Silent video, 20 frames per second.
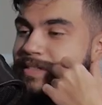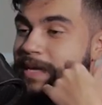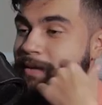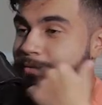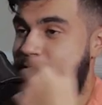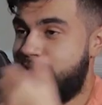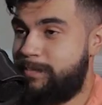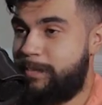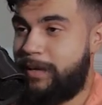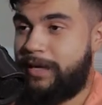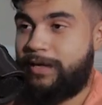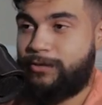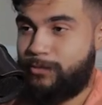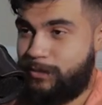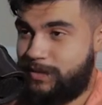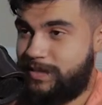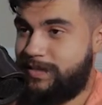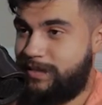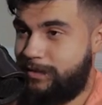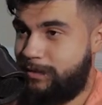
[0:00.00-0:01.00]
David Spade, who
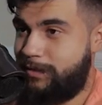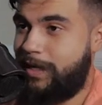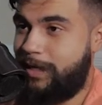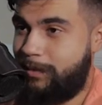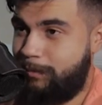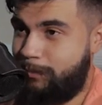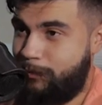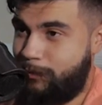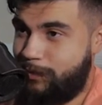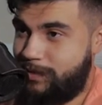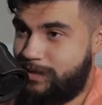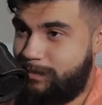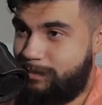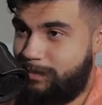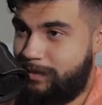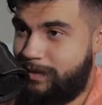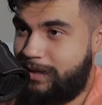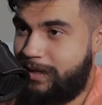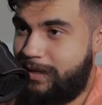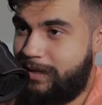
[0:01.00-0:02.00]
was still on board to
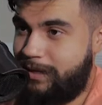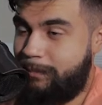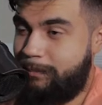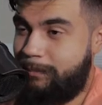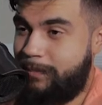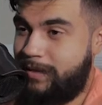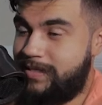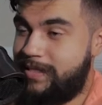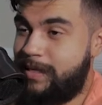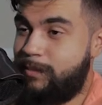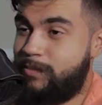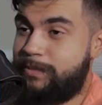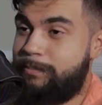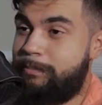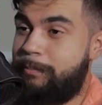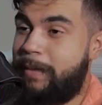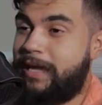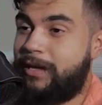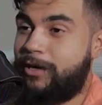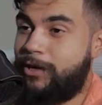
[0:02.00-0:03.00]
play, his name was
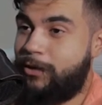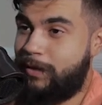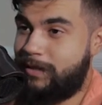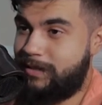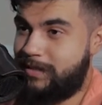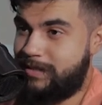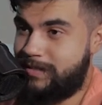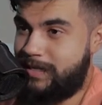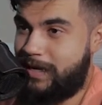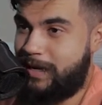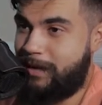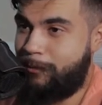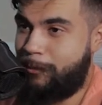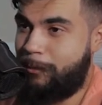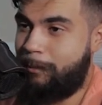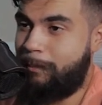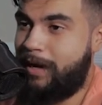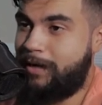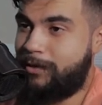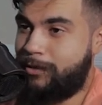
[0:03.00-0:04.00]
Menko at the time,
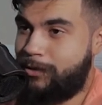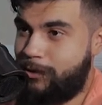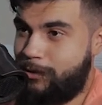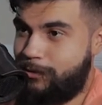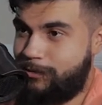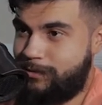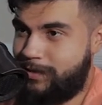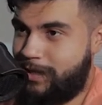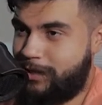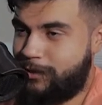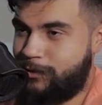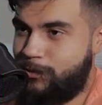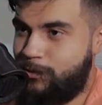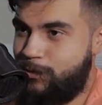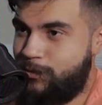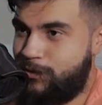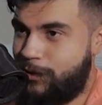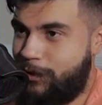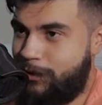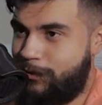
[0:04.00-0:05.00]
or Manco, not
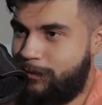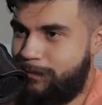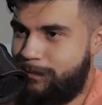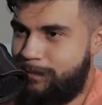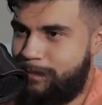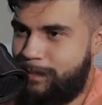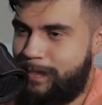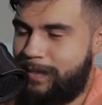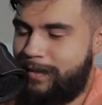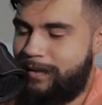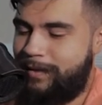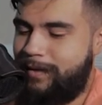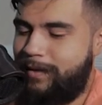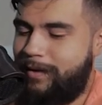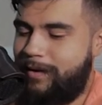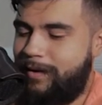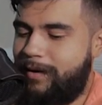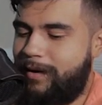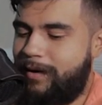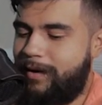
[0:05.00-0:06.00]
Kuzco.
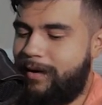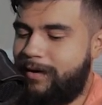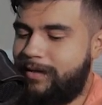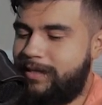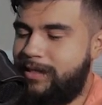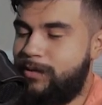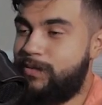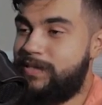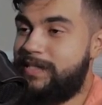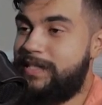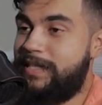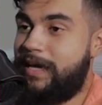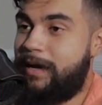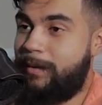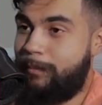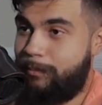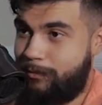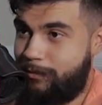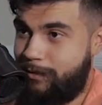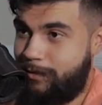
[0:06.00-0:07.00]
Okay. Uh, he was the
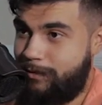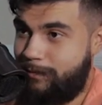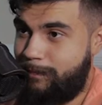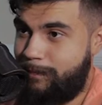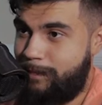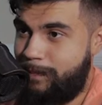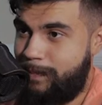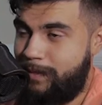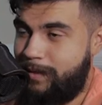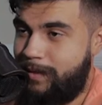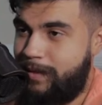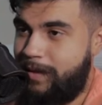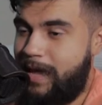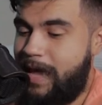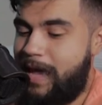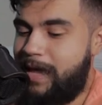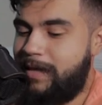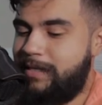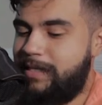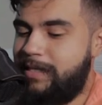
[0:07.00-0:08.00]
emperor
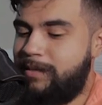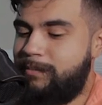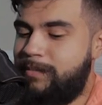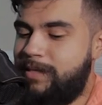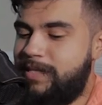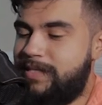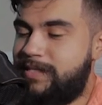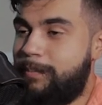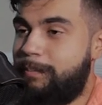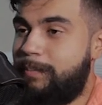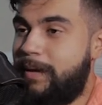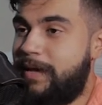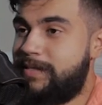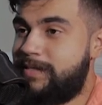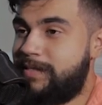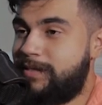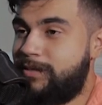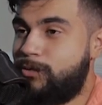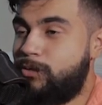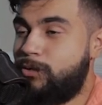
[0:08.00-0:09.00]
and he meets a
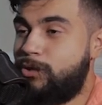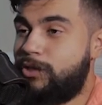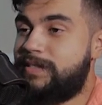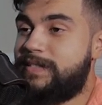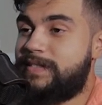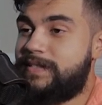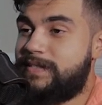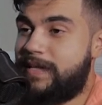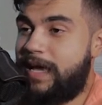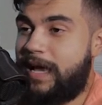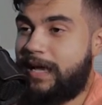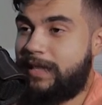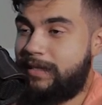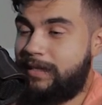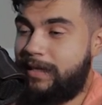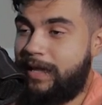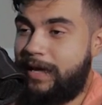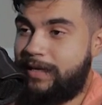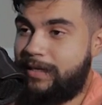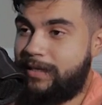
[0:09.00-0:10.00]
peasant who looks exactly
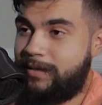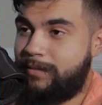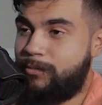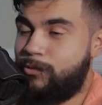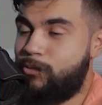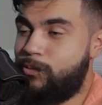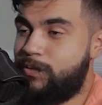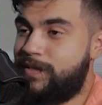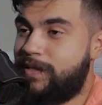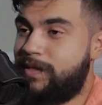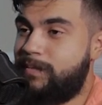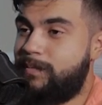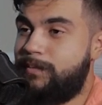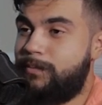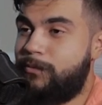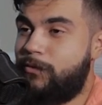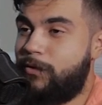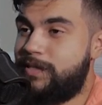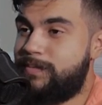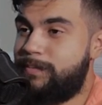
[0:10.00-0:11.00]
like him, who is going to be
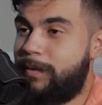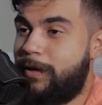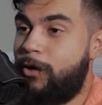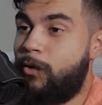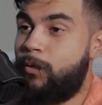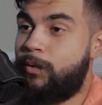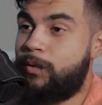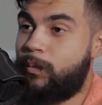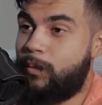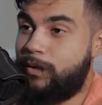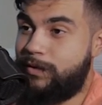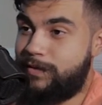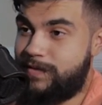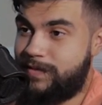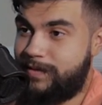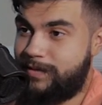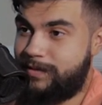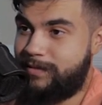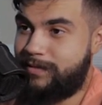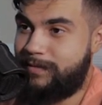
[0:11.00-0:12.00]
voiced by Owen
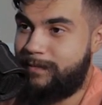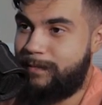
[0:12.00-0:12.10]
Wilson.